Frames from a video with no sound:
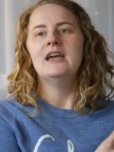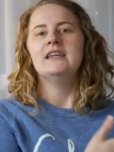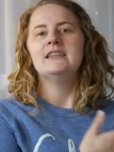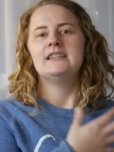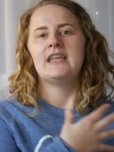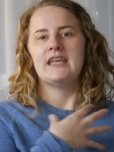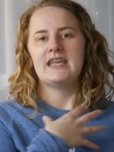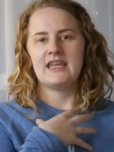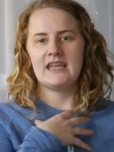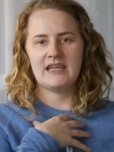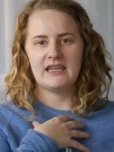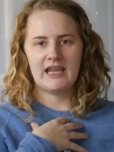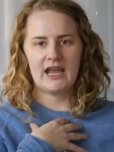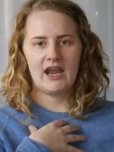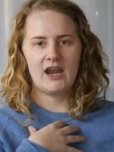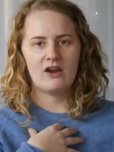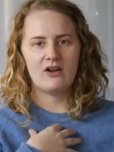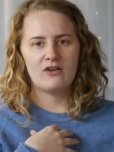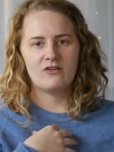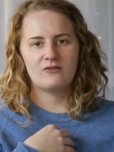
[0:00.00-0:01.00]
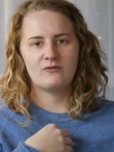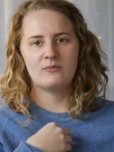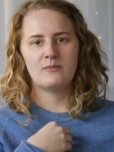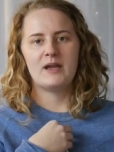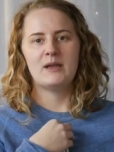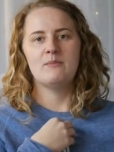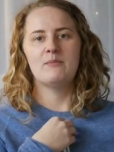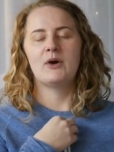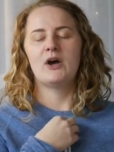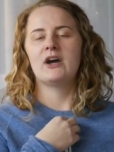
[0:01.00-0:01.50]
taking care of
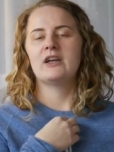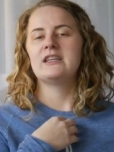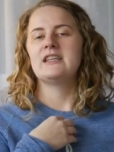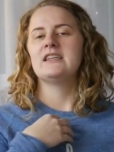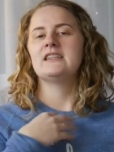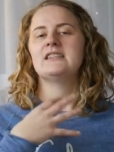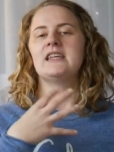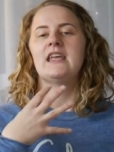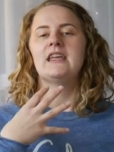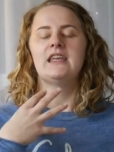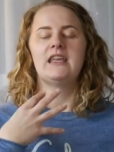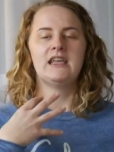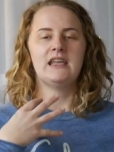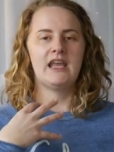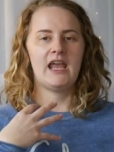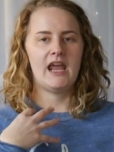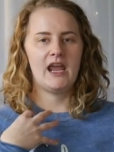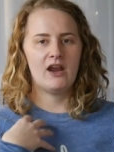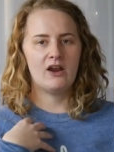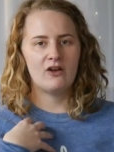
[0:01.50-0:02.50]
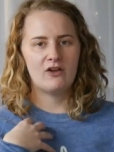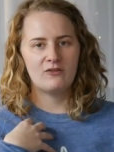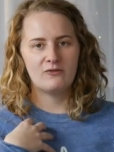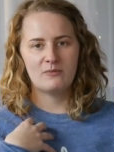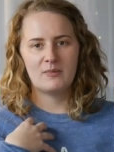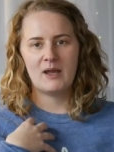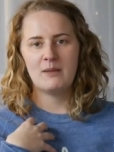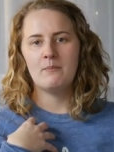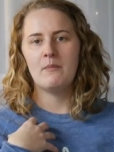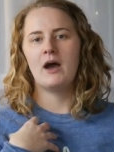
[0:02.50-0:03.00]
my body, taking care of
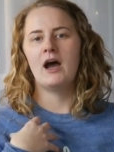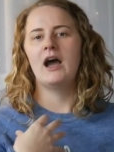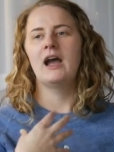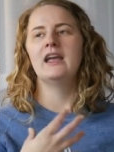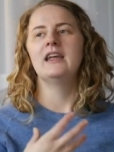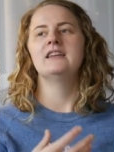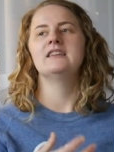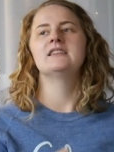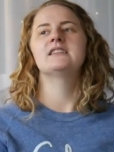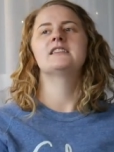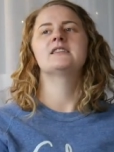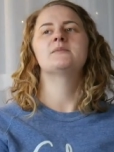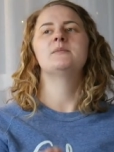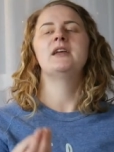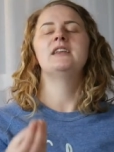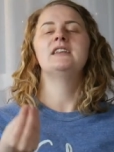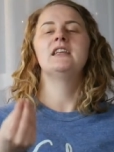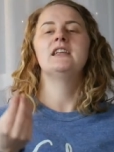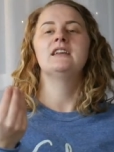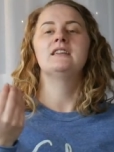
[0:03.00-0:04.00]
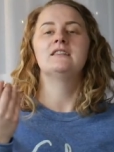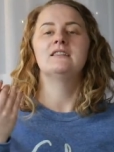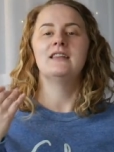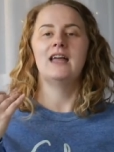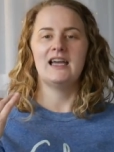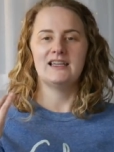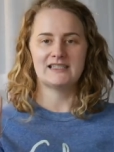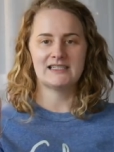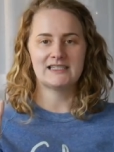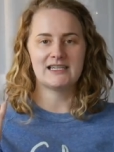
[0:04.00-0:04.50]
my mind, spending
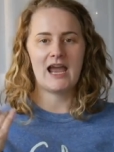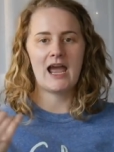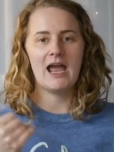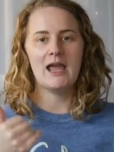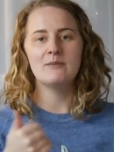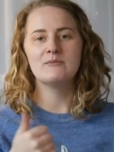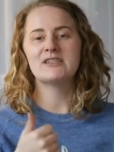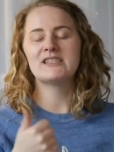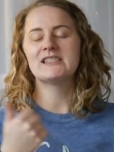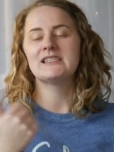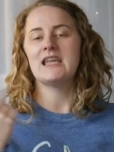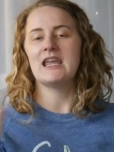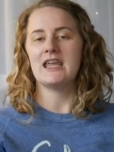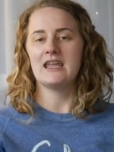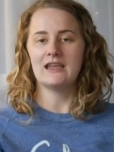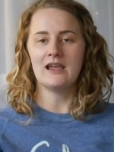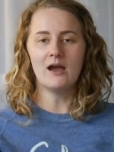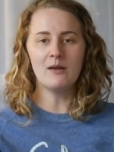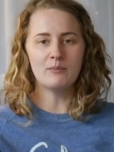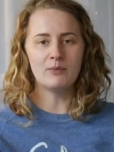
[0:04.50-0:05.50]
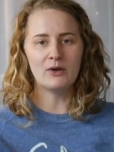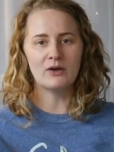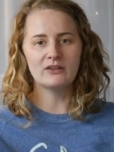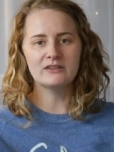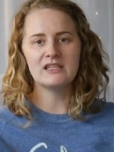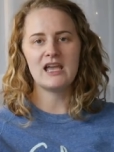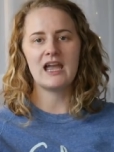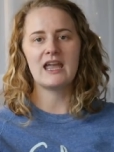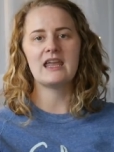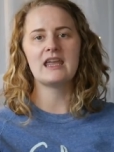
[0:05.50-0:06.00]
less time staying up all
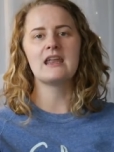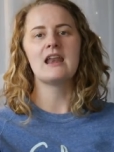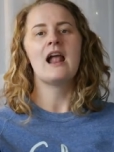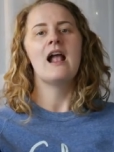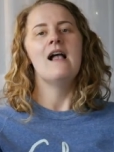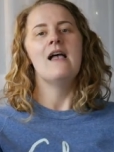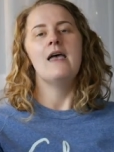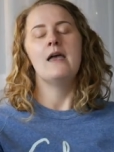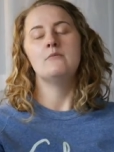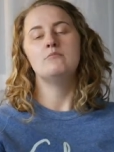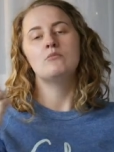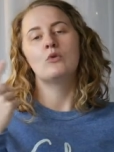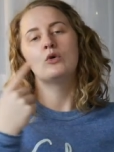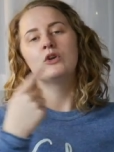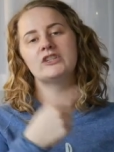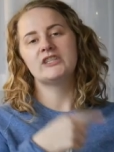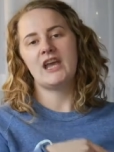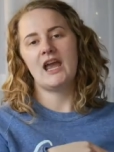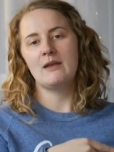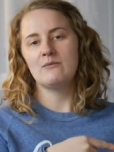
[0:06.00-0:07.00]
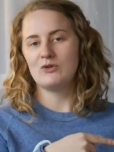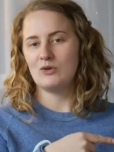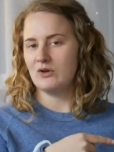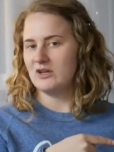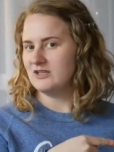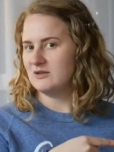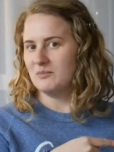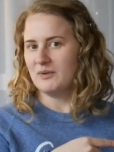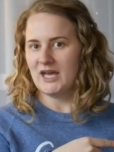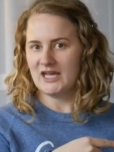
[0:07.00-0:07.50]
night and more time
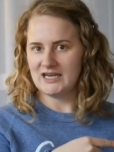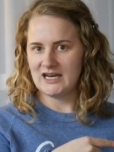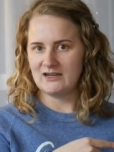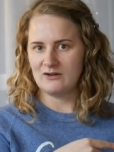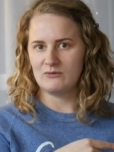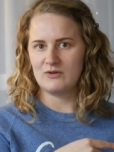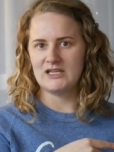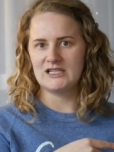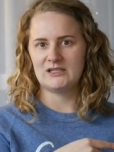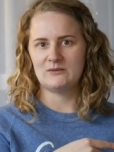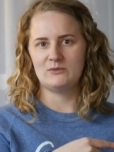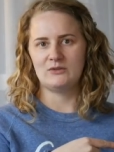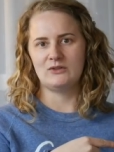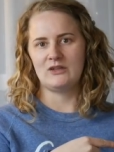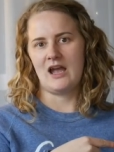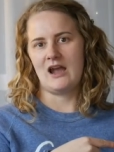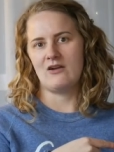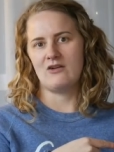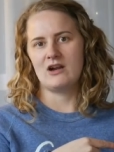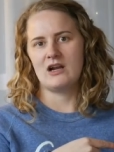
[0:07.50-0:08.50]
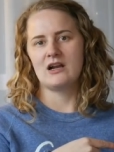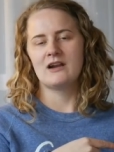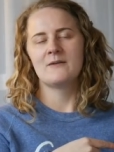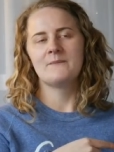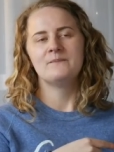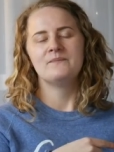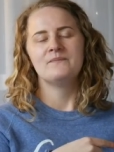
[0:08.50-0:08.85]
going to bed at a reasonable hour.